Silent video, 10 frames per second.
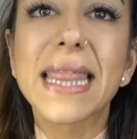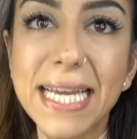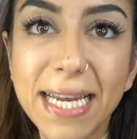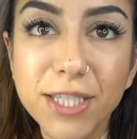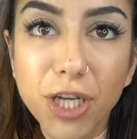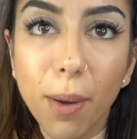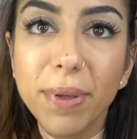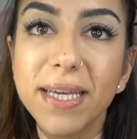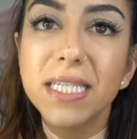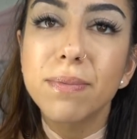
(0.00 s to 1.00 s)
late night
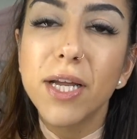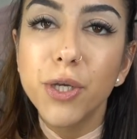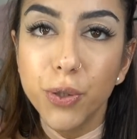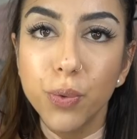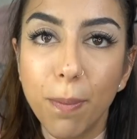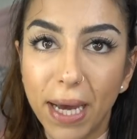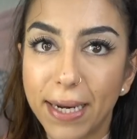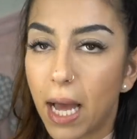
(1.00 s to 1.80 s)
shopping is my new bad